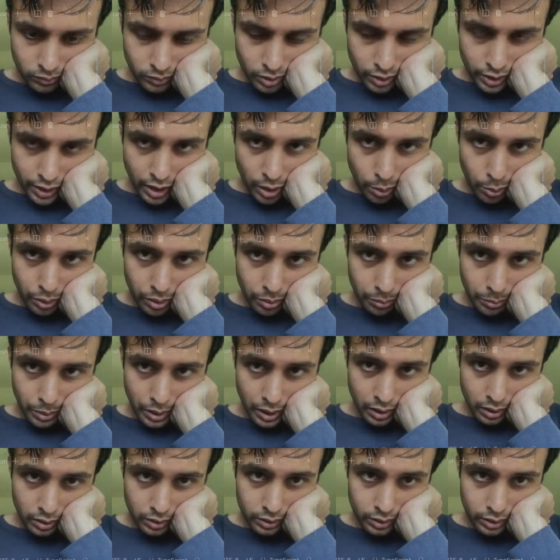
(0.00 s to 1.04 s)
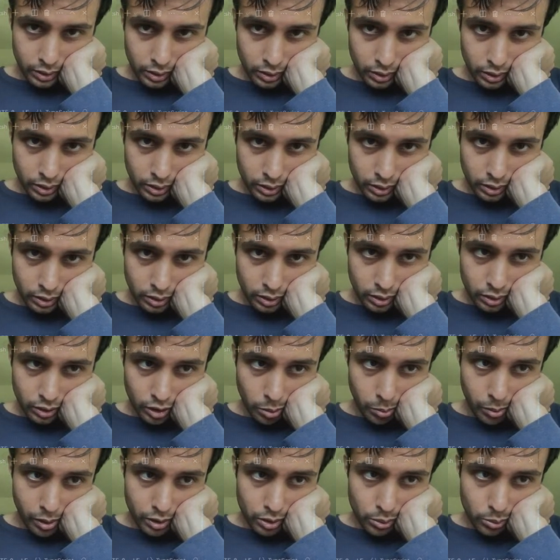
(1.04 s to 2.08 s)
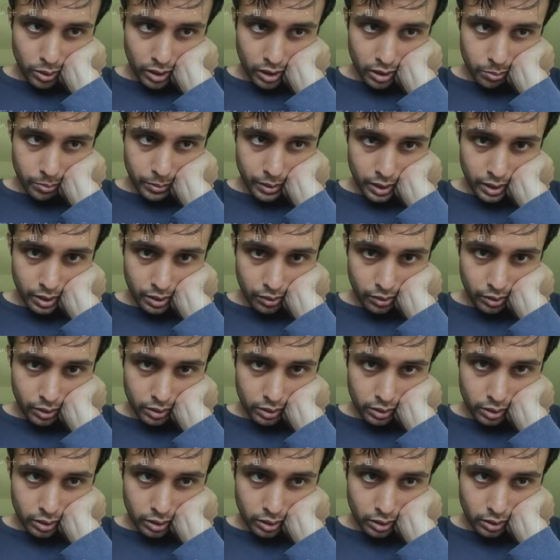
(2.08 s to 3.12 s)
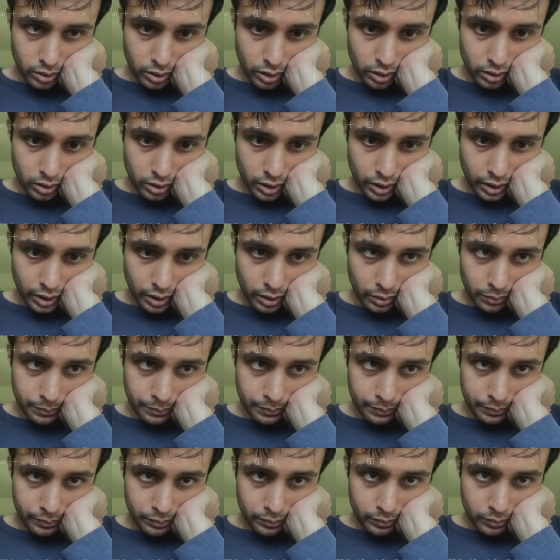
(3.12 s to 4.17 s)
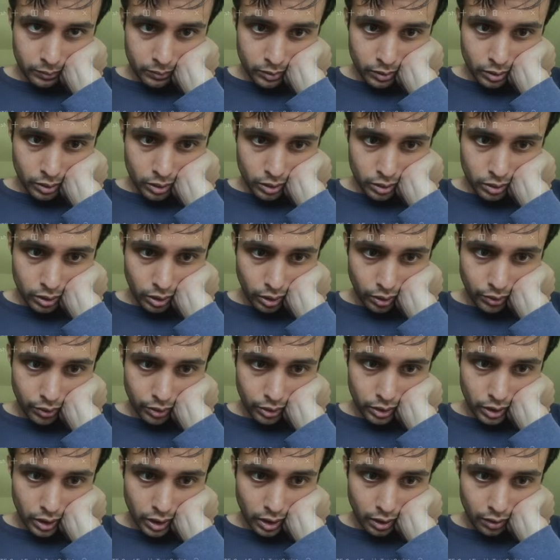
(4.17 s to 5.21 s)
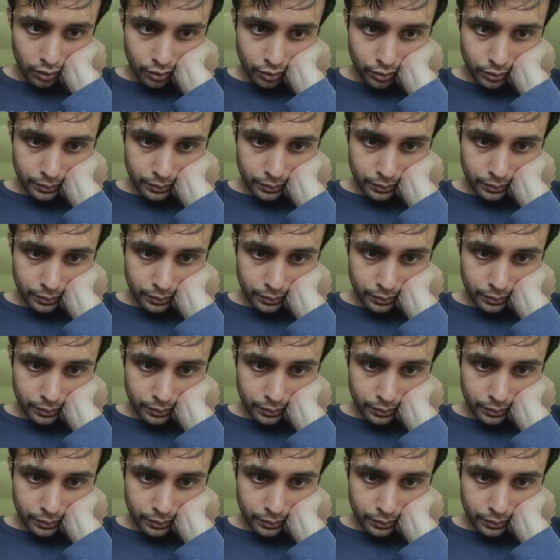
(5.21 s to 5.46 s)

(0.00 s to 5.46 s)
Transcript: Now that we compiled it, let's go back to Scratchpad and let's test it out. Just turn this off.